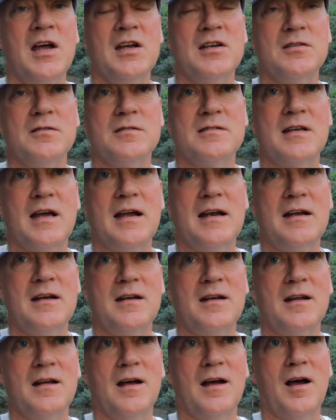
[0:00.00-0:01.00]
she was
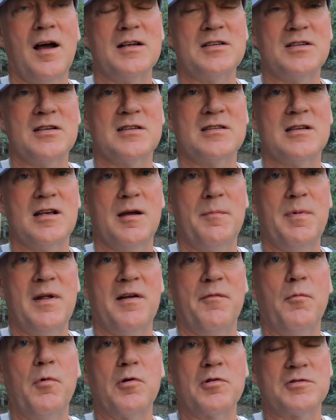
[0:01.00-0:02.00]
saying, oh, it's just a bit
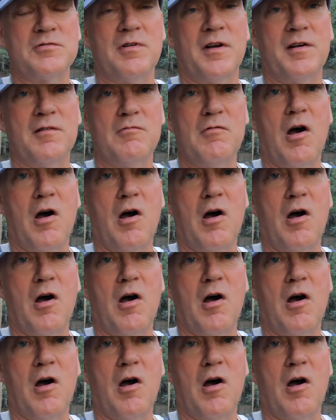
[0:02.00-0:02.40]
of water on a